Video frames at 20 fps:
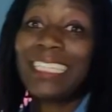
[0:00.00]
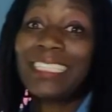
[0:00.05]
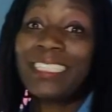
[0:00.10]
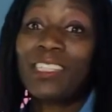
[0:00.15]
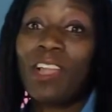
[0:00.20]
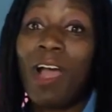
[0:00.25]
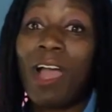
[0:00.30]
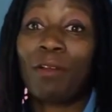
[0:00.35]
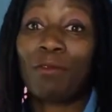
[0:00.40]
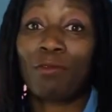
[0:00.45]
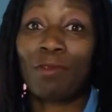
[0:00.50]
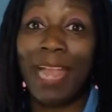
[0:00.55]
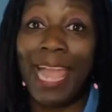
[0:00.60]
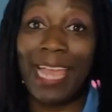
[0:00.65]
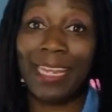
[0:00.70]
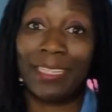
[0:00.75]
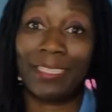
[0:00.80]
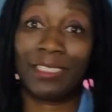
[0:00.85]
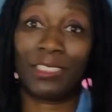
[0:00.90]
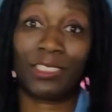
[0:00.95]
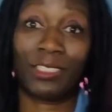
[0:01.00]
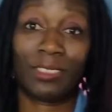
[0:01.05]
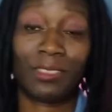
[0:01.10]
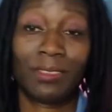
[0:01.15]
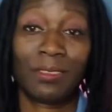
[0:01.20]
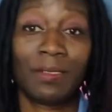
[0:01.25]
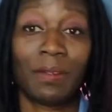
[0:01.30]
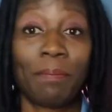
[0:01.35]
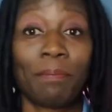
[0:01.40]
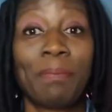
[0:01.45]
is not radish,
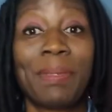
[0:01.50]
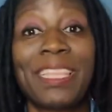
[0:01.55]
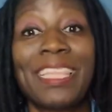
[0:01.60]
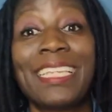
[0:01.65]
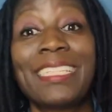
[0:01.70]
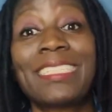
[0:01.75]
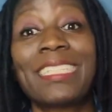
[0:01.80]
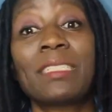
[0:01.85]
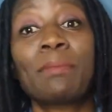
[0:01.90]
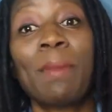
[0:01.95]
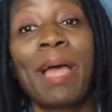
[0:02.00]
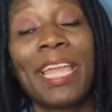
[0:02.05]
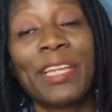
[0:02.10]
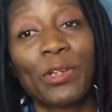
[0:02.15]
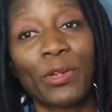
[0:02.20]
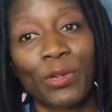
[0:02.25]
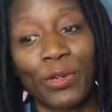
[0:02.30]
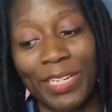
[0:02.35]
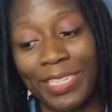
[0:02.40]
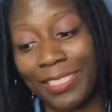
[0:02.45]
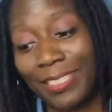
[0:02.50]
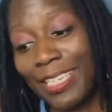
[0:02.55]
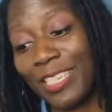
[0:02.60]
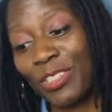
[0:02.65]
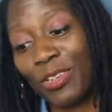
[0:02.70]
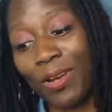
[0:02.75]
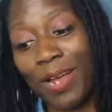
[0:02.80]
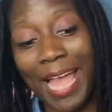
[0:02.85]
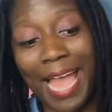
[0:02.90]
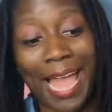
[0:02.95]
but this is microgreens. These
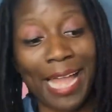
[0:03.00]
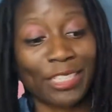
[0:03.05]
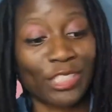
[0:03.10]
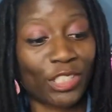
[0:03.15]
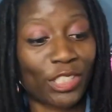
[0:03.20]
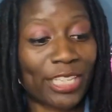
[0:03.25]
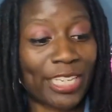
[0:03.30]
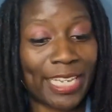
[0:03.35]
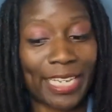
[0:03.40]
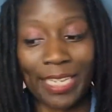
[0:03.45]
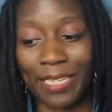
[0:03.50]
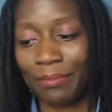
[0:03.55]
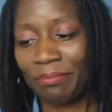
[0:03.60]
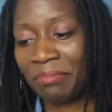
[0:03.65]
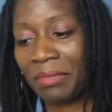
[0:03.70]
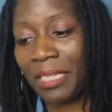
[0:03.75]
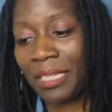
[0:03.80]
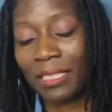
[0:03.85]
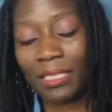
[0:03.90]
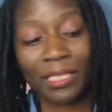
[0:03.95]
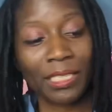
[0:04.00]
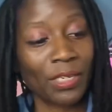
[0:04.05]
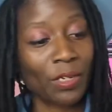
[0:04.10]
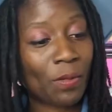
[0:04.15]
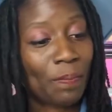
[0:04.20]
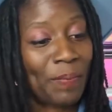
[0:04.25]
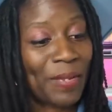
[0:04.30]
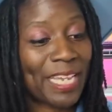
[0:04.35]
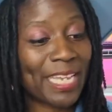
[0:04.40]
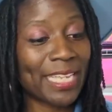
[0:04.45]
are actually
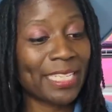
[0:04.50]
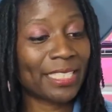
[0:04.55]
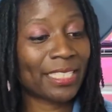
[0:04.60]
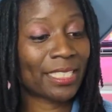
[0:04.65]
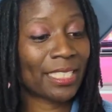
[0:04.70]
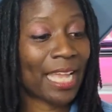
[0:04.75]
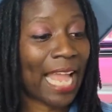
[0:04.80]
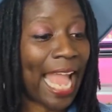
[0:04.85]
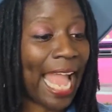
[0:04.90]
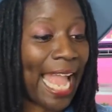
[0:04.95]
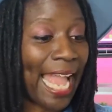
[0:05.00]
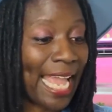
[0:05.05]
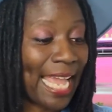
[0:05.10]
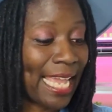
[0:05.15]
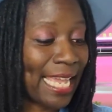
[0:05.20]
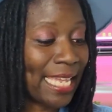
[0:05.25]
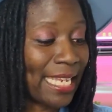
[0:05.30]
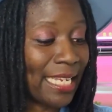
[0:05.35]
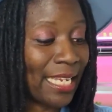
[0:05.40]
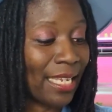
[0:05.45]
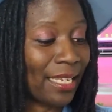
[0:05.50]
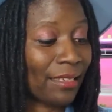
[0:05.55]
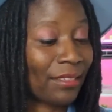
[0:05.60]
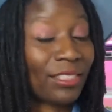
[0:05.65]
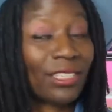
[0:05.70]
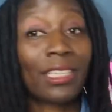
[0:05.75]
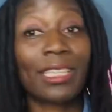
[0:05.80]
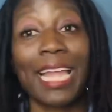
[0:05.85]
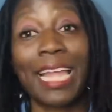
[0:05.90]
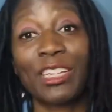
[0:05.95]
little beets and
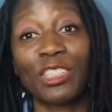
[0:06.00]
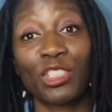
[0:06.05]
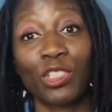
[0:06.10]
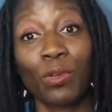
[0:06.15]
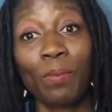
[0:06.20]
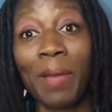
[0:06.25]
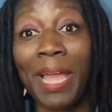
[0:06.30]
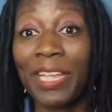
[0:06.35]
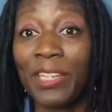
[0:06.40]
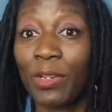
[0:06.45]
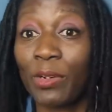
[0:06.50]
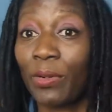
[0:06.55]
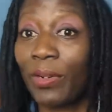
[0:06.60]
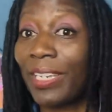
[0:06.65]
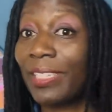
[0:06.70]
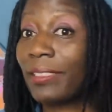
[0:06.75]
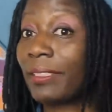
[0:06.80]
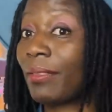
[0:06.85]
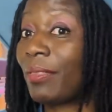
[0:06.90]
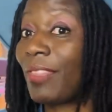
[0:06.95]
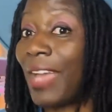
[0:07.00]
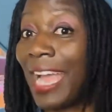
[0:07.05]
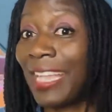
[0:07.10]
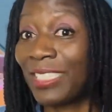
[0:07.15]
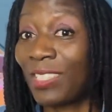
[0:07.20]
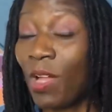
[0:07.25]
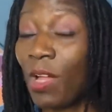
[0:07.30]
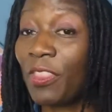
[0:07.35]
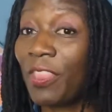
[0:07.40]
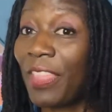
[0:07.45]
cilantro microgreens.
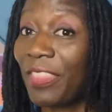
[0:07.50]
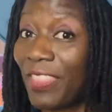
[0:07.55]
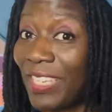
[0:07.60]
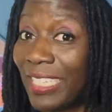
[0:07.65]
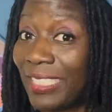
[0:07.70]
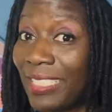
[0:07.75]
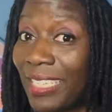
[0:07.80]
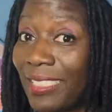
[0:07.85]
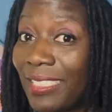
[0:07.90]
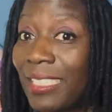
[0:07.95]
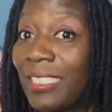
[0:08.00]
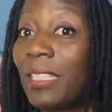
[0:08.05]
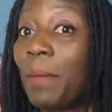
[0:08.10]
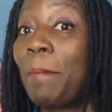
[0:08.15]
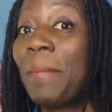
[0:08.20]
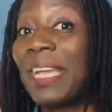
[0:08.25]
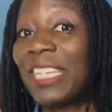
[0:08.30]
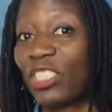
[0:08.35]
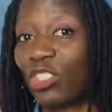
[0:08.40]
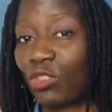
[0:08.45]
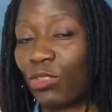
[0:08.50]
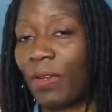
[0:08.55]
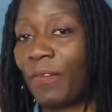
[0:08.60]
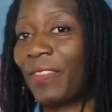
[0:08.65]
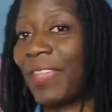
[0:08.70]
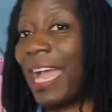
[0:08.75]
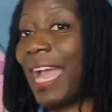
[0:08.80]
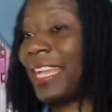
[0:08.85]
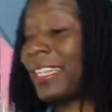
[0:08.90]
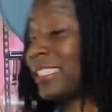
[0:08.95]
That's all that this is. It's a mixture of
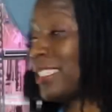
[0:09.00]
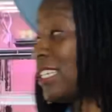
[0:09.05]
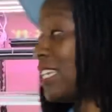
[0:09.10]
that.